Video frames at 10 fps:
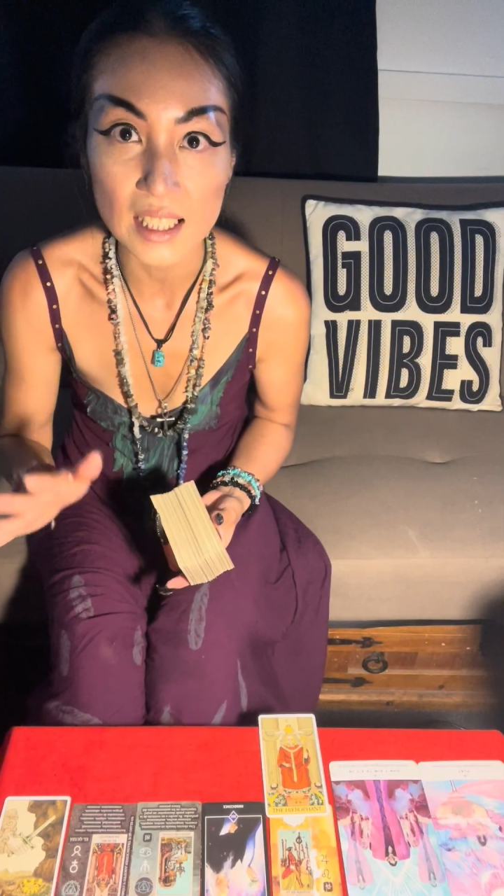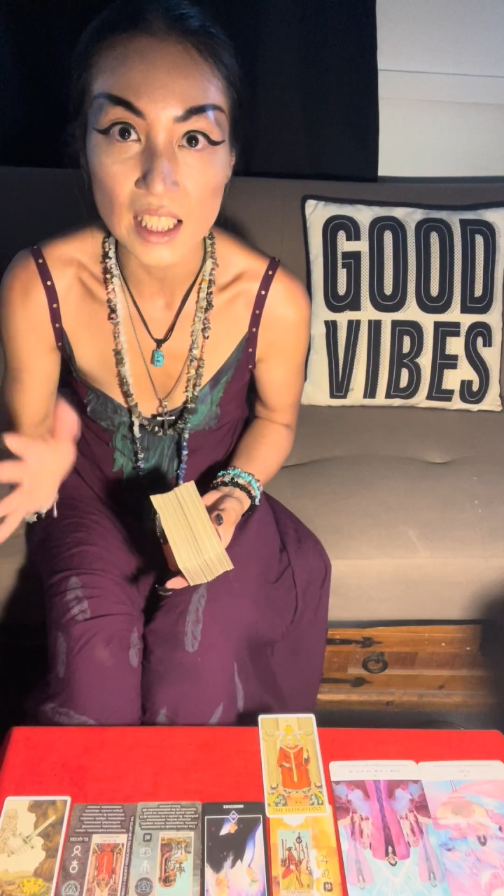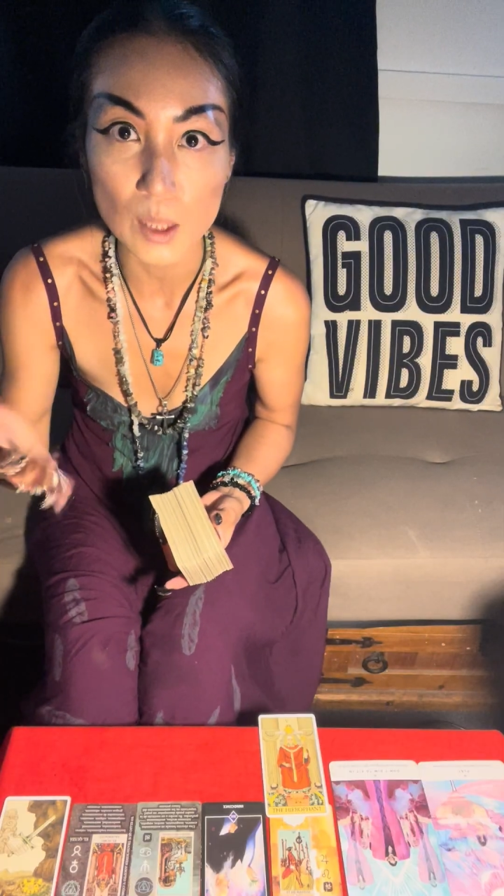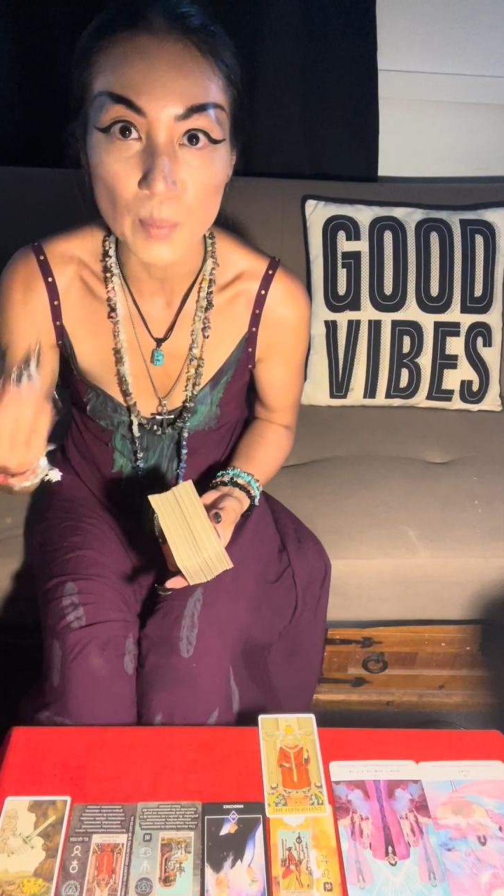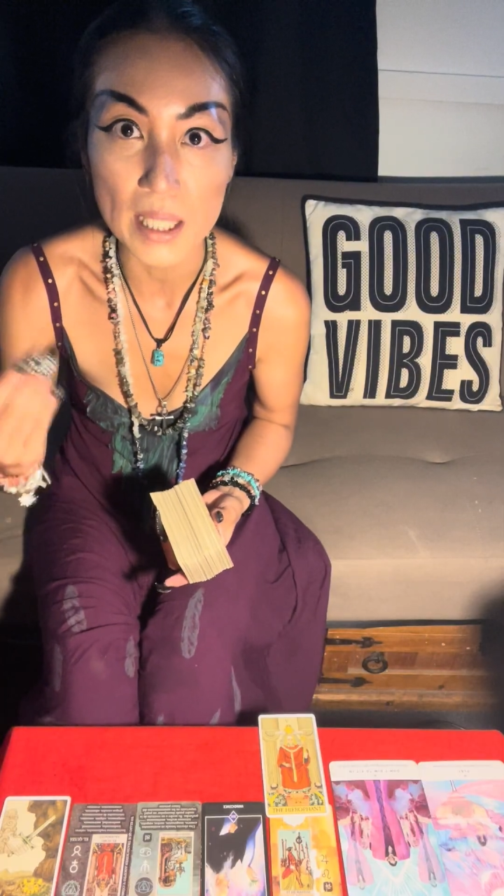
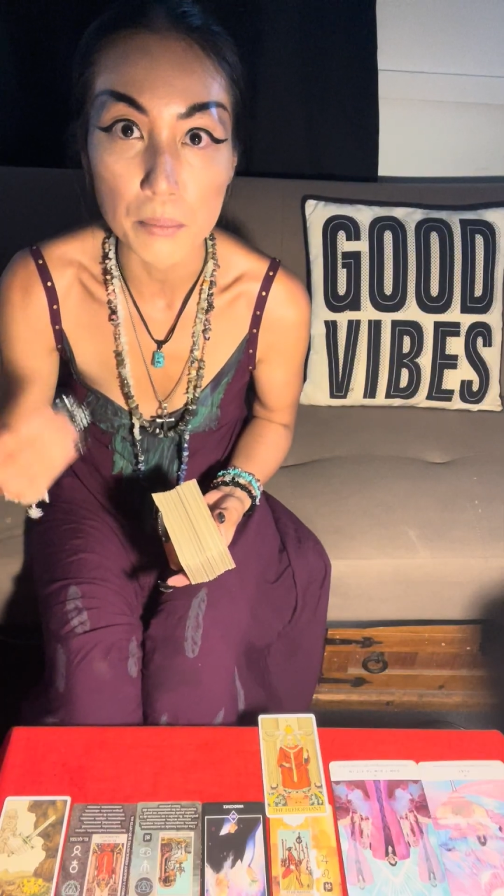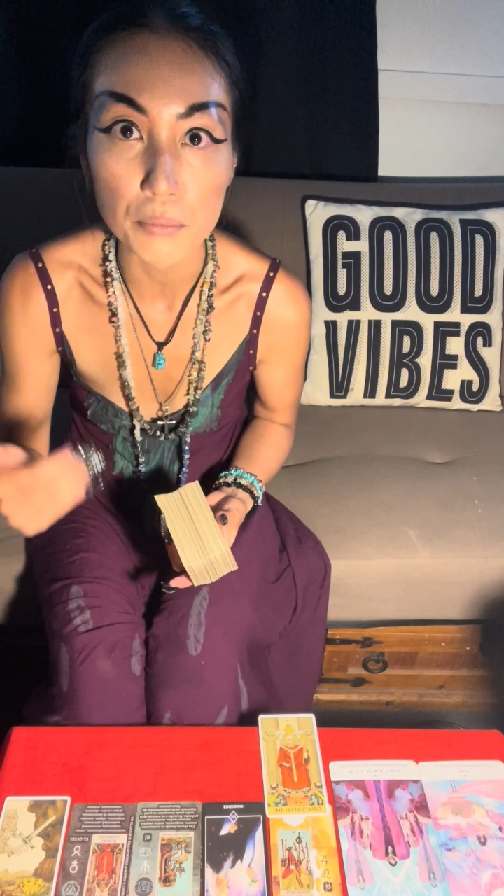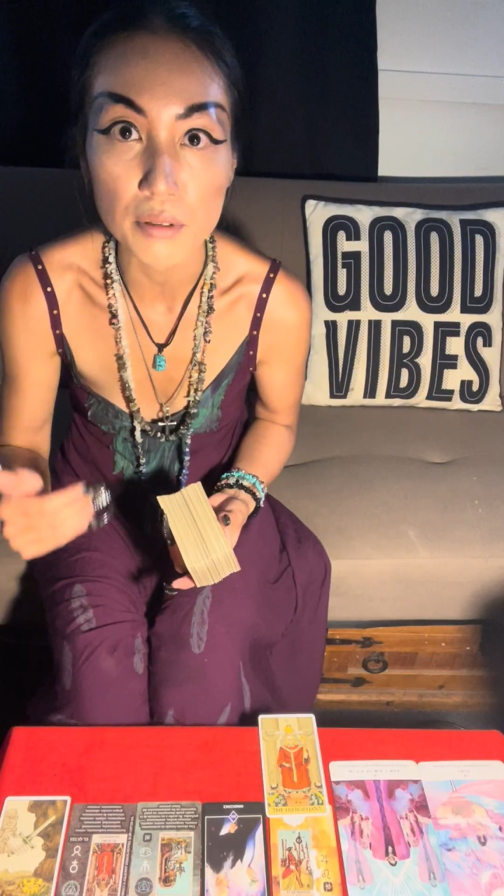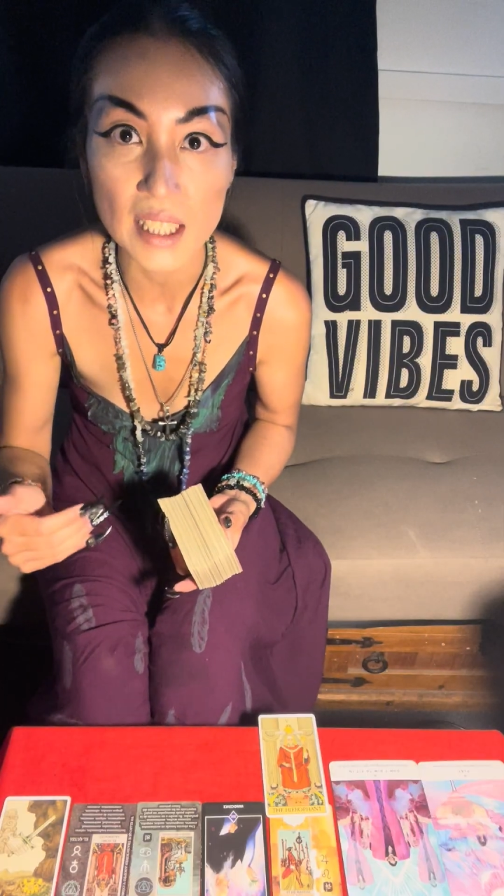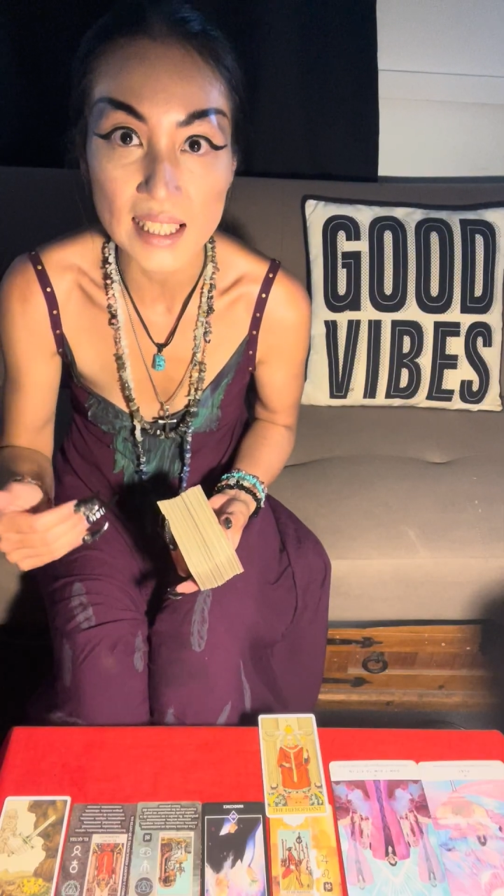just being
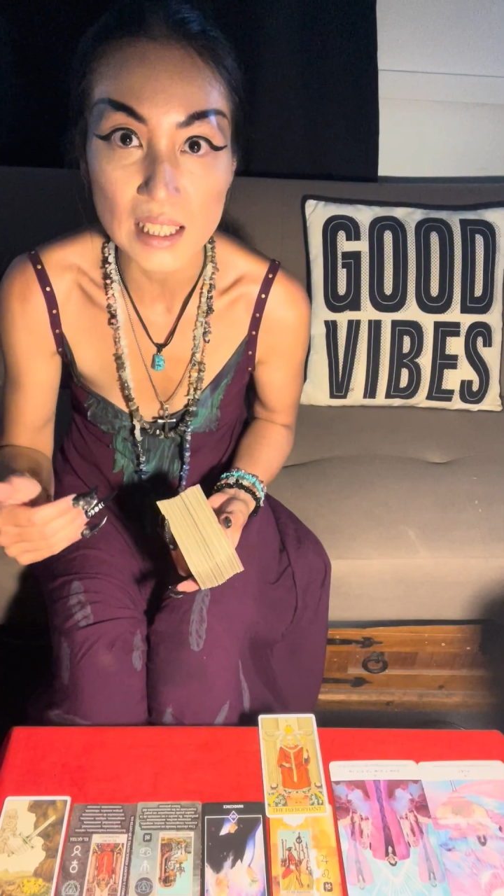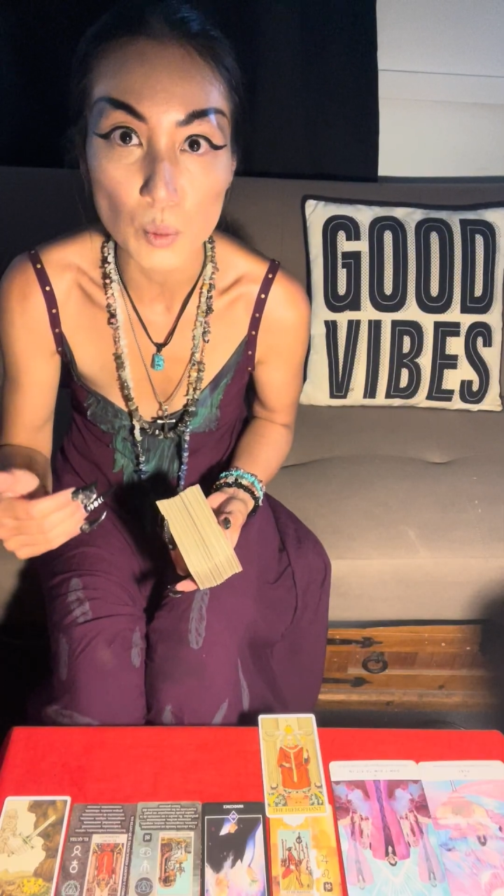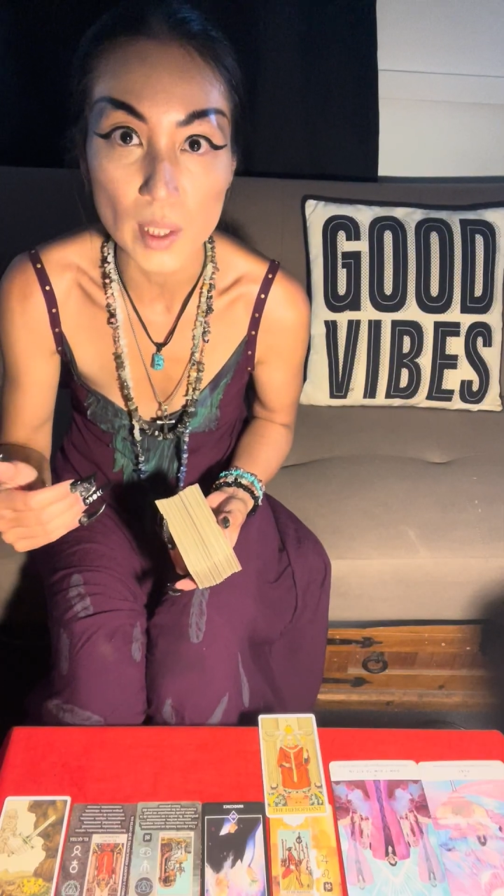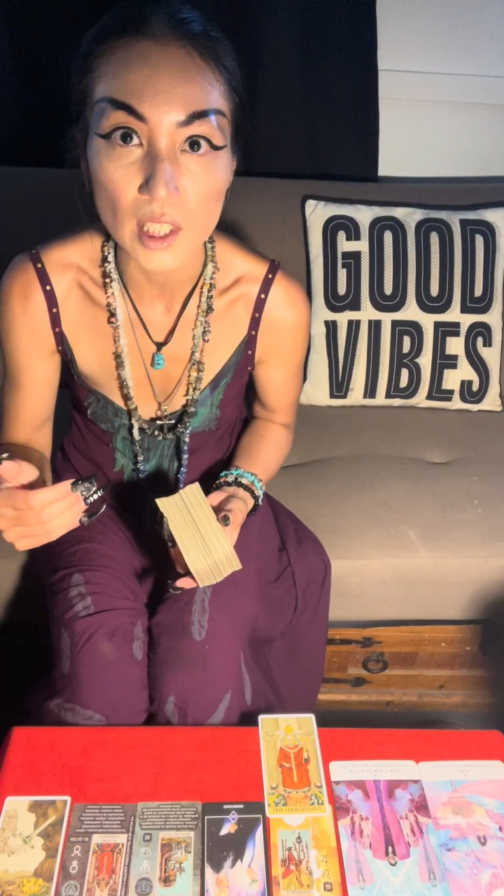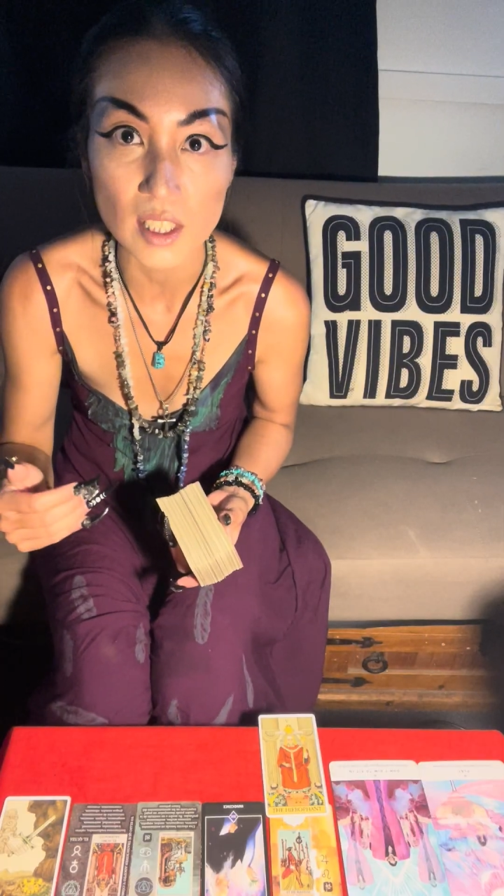present
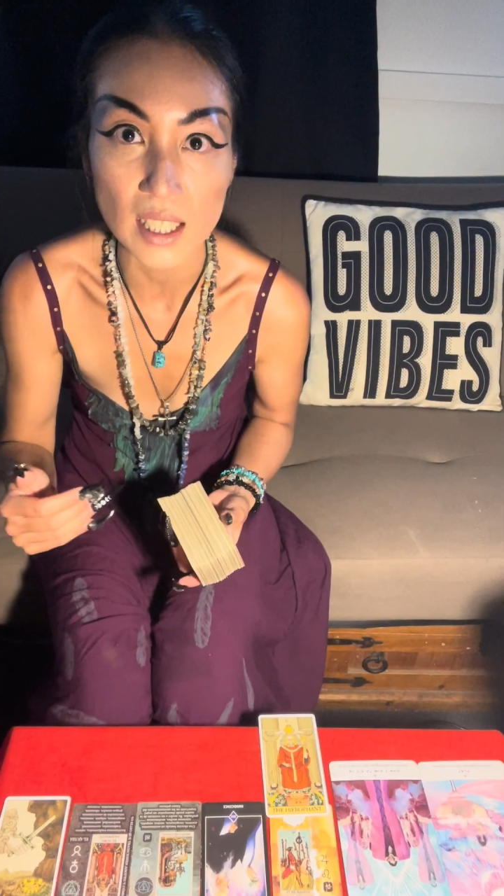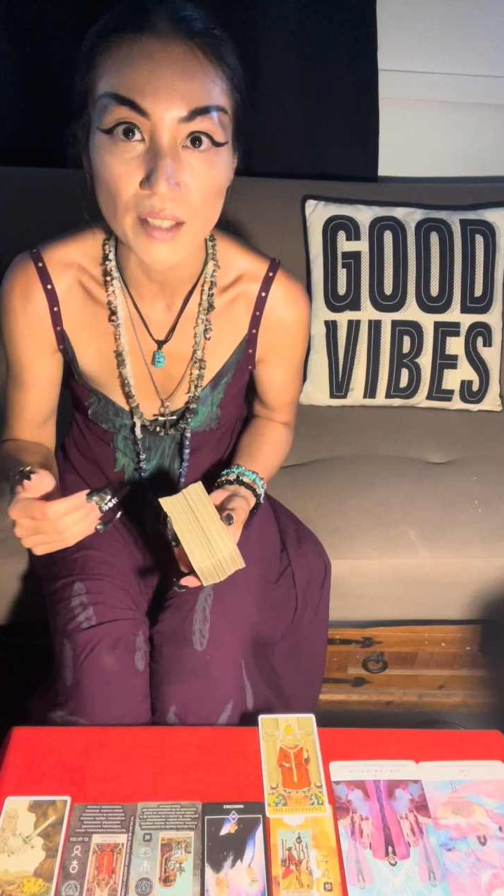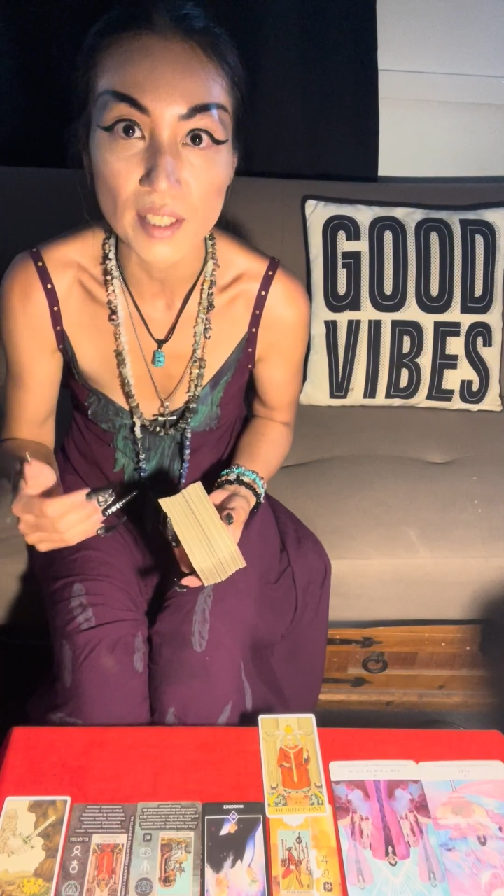with yourself.